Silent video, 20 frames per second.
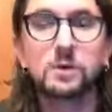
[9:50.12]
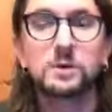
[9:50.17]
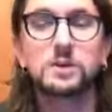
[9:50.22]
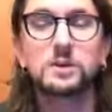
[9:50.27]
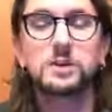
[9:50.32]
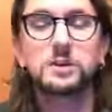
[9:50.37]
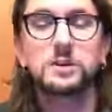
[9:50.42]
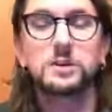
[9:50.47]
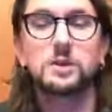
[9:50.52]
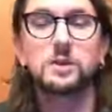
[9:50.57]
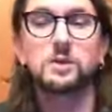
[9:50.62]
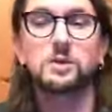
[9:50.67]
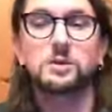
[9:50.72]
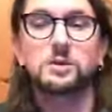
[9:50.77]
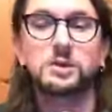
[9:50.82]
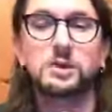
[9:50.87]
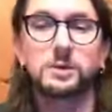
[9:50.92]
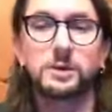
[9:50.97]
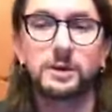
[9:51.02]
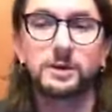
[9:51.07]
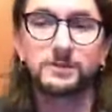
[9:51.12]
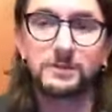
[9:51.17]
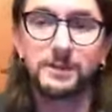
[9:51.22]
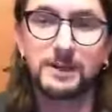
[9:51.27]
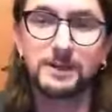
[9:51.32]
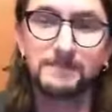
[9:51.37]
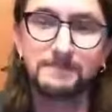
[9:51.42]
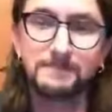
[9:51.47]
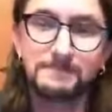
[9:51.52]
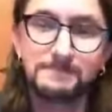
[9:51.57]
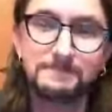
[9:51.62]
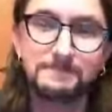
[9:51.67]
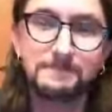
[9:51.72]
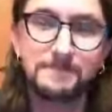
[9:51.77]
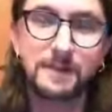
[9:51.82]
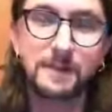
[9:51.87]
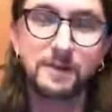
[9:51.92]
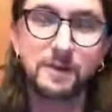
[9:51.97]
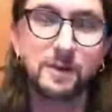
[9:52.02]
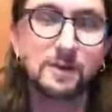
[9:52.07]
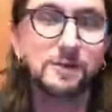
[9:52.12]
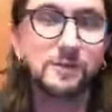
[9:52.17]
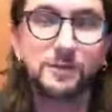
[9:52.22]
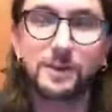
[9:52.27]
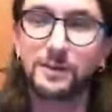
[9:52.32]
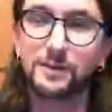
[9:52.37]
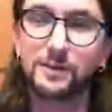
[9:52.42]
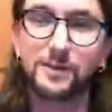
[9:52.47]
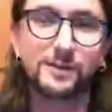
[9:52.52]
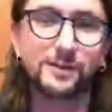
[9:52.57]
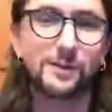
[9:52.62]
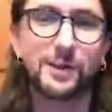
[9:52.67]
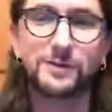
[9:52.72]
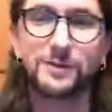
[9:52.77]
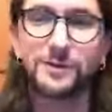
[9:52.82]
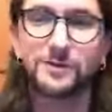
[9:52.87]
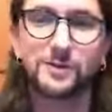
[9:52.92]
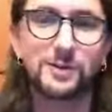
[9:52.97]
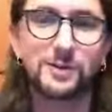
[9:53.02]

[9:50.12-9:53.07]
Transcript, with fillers: The orange, the orange soda. Yeah, that's our that's our